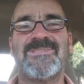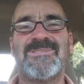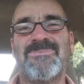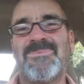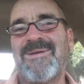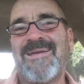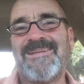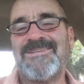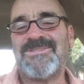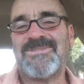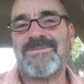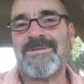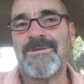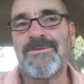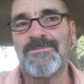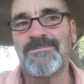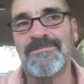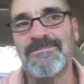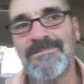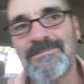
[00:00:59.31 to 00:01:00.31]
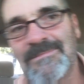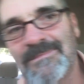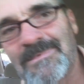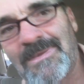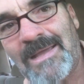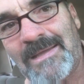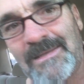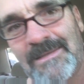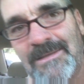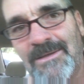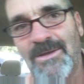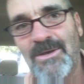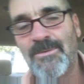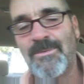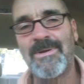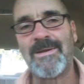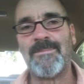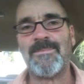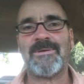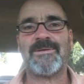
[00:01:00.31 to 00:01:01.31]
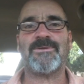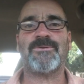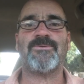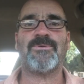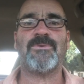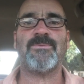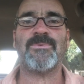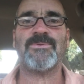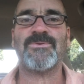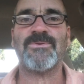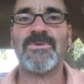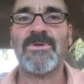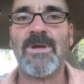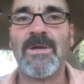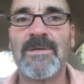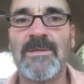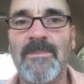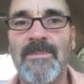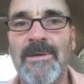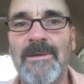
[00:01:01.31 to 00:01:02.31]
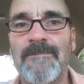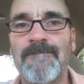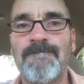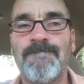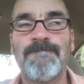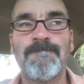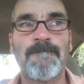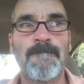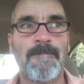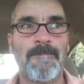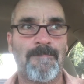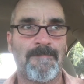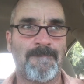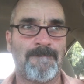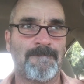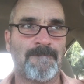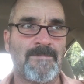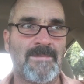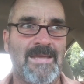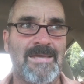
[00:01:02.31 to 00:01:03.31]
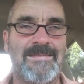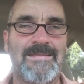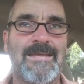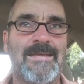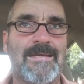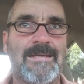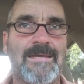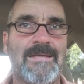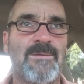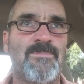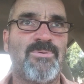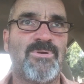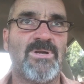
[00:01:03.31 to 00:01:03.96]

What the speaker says: I said, well, I can tell you already, I'm not going to agree with what they're talking about. And they get kind of